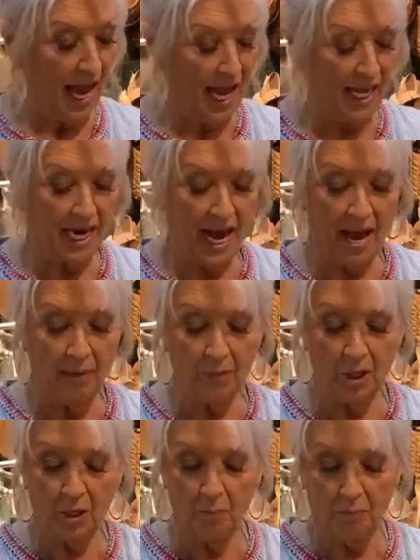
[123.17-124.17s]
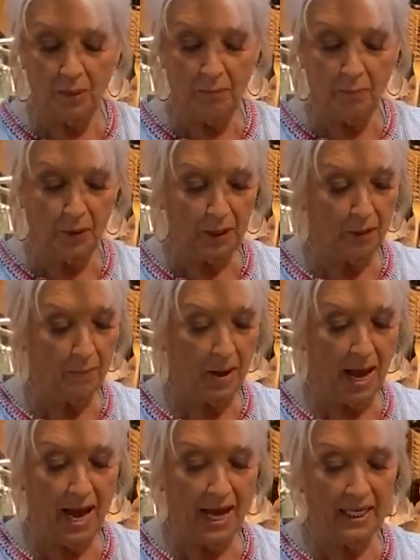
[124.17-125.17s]
And I'm gonna be putting
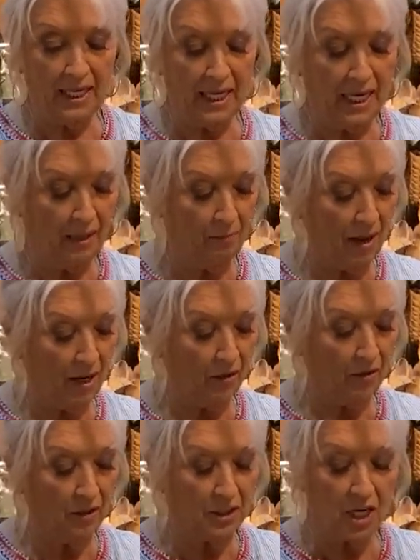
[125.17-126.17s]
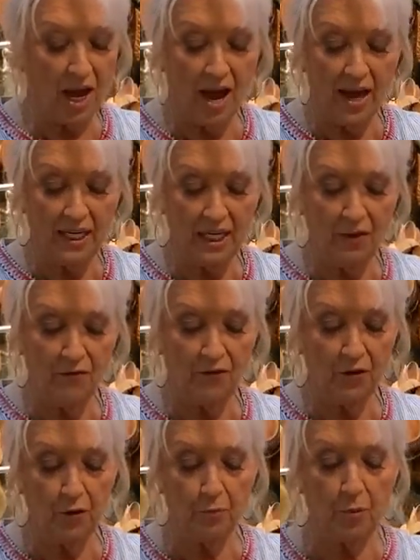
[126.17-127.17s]
mine in my little tiny
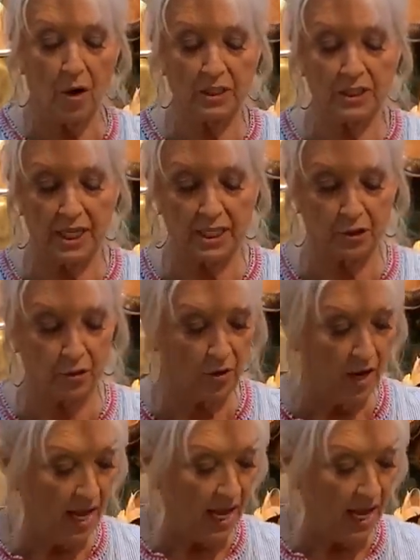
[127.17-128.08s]
food processor.